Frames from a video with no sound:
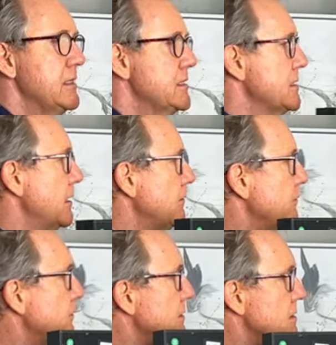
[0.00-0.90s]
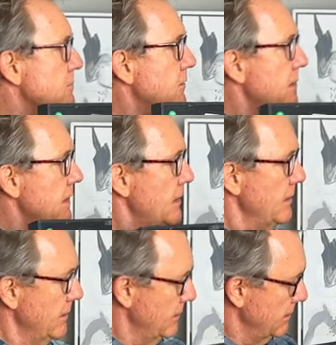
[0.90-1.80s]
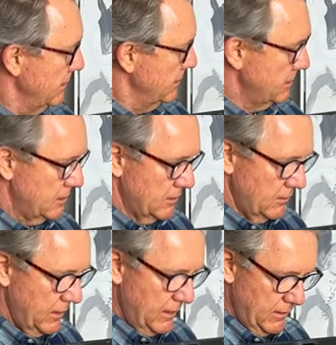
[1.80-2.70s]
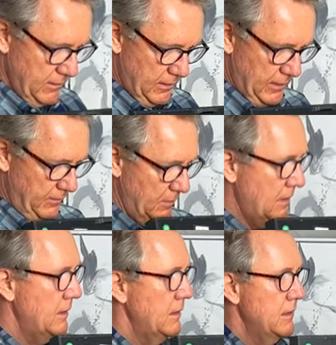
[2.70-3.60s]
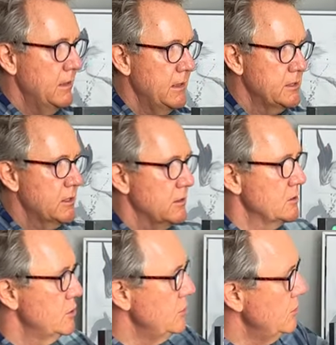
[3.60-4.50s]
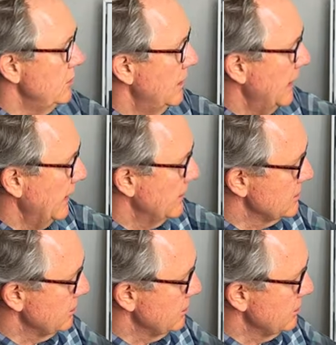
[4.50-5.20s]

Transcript: itself is very sturdy. Um, it's got two hangers